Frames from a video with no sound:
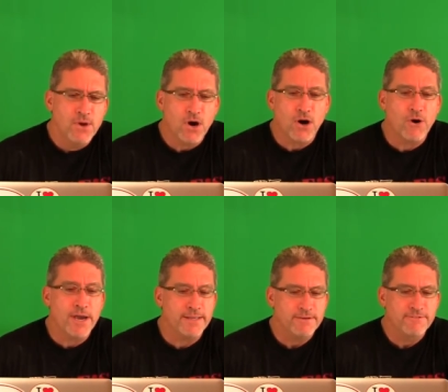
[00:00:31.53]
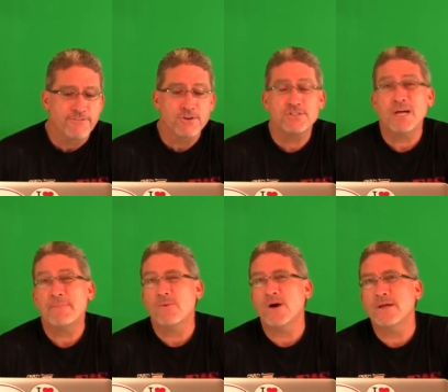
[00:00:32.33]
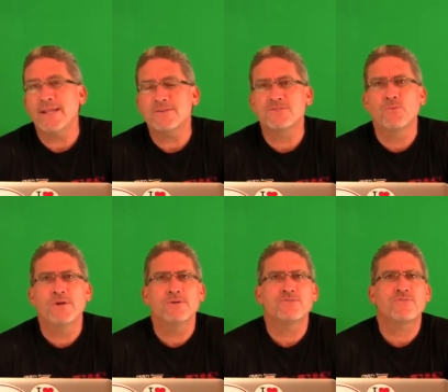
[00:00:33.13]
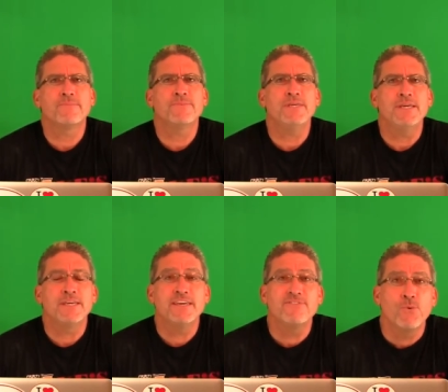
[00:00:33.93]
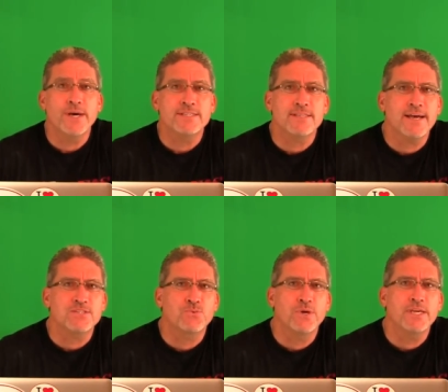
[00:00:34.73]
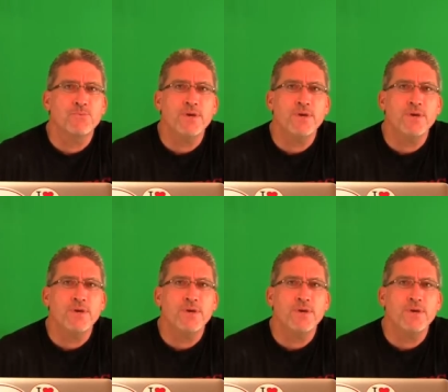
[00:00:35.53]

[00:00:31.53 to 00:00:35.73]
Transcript: Alright, first up I want to announce the winners from the giveaways last week.